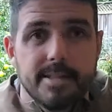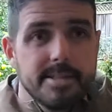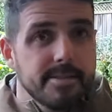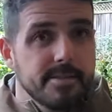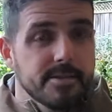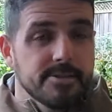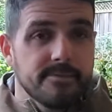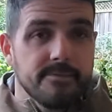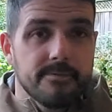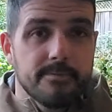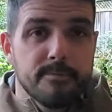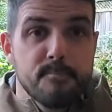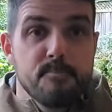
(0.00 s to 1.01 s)
There's
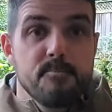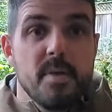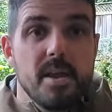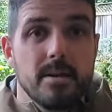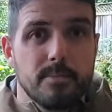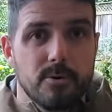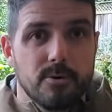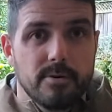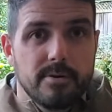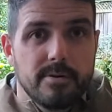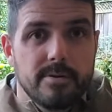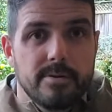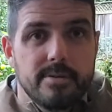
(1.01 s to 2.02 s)
minimal
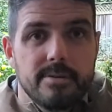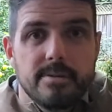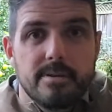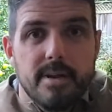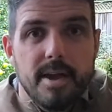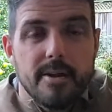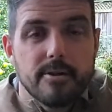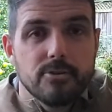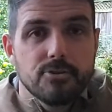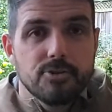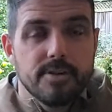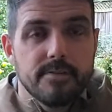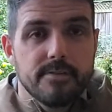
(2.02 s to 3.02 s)
arrow
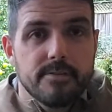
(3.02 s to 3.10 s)
drift